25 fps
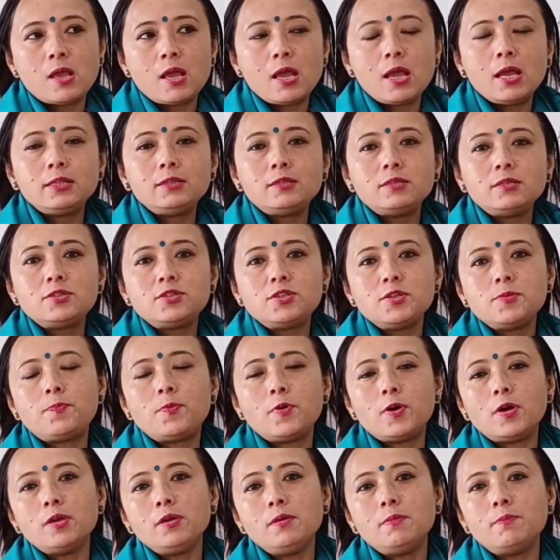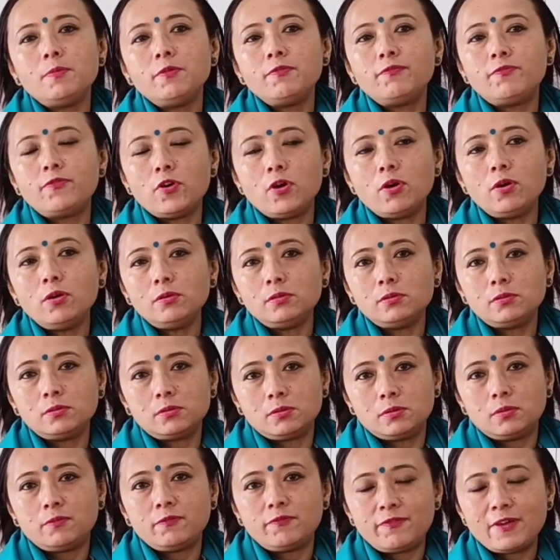And the sepoy,
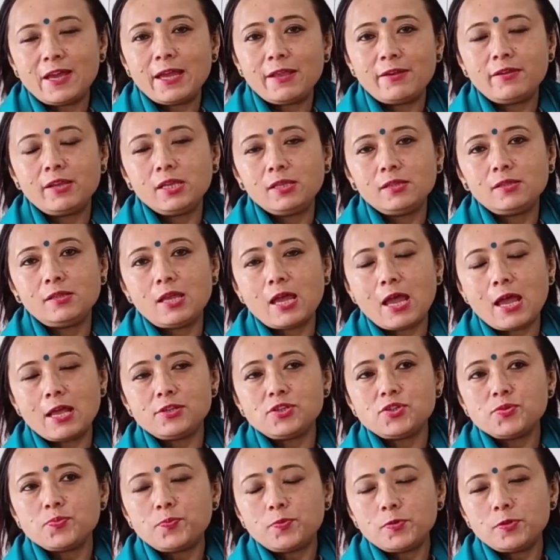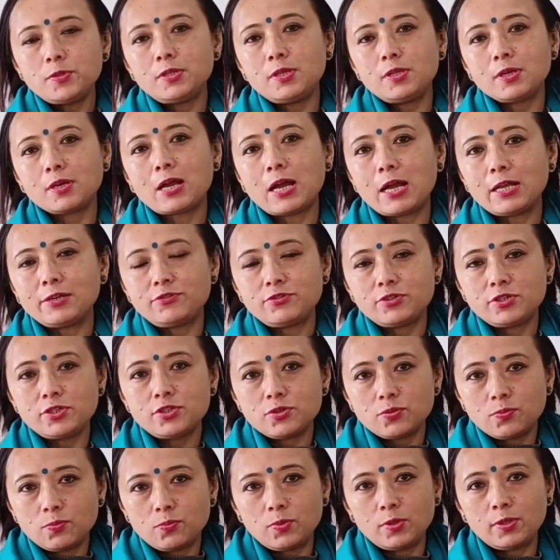before firing, they had to pull the
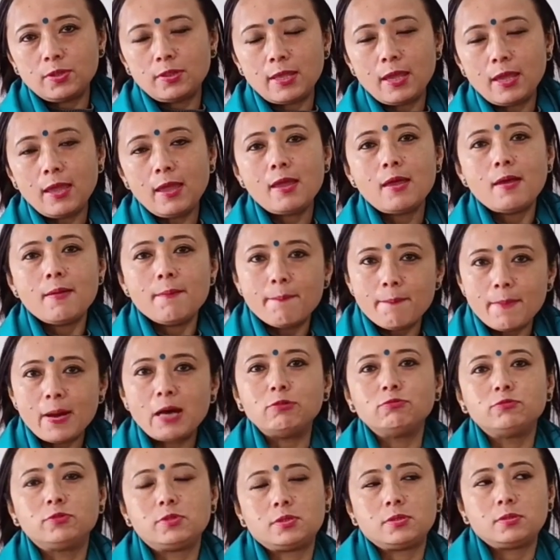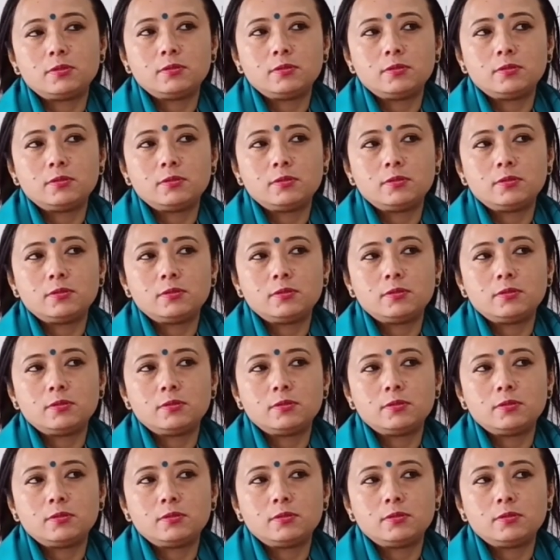cartridge with their mouth.